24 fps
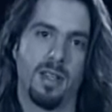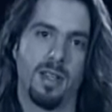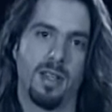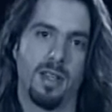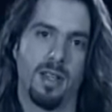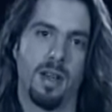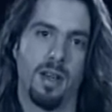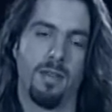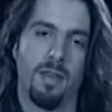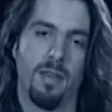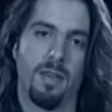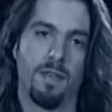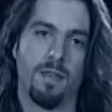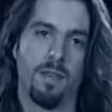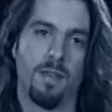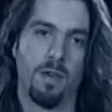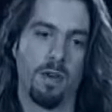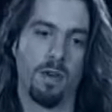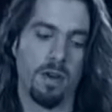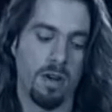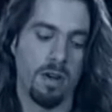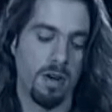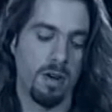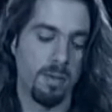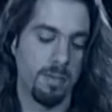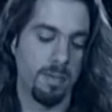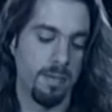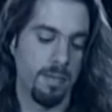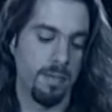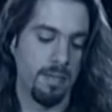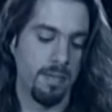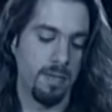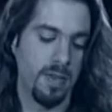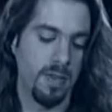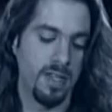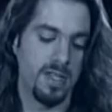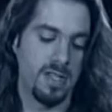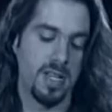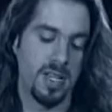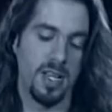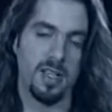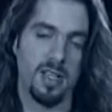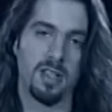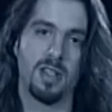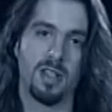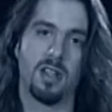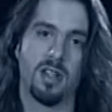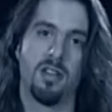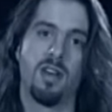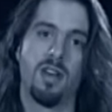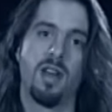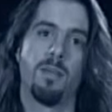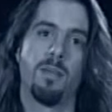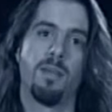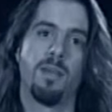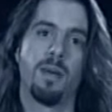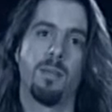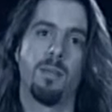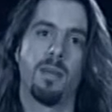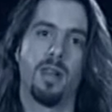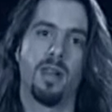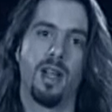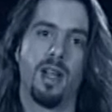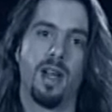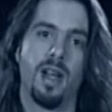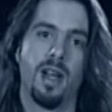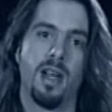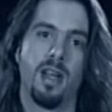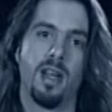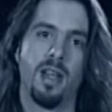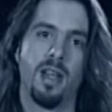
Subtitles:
of your forearm, this tends to cramp up a lot.